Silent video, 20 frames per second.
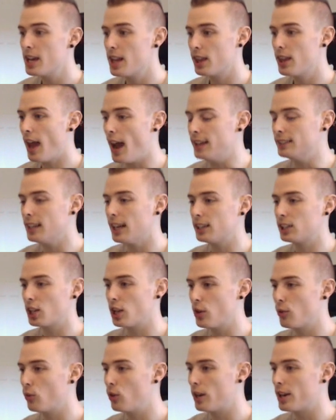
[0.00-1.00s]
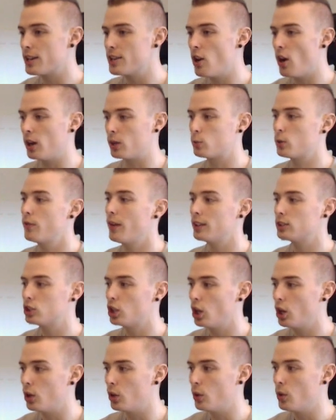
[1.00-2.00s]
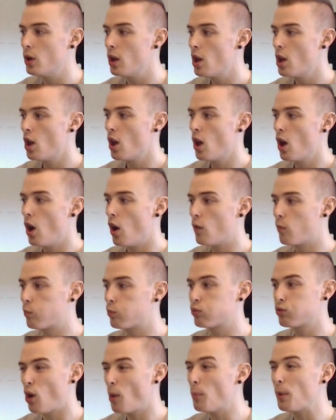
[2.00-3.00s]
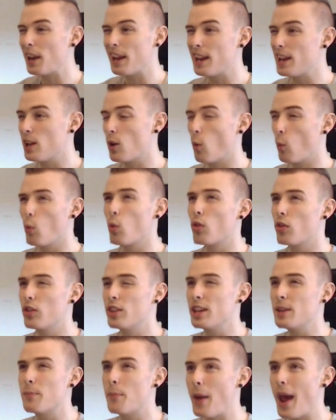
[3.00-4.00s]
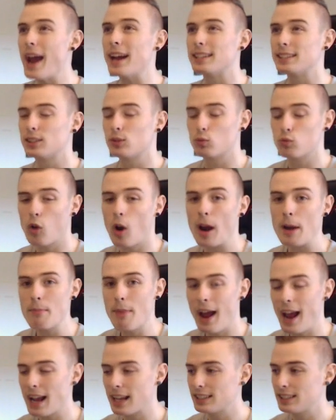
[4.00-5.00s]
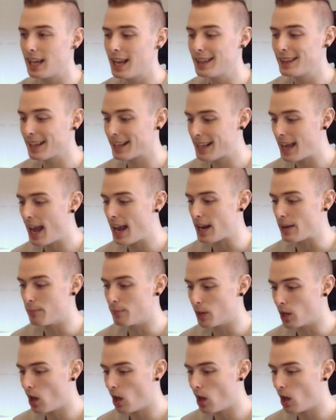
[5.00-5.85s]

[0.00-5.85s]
That is actually really nice. We've had two of probably the best right backs in the game.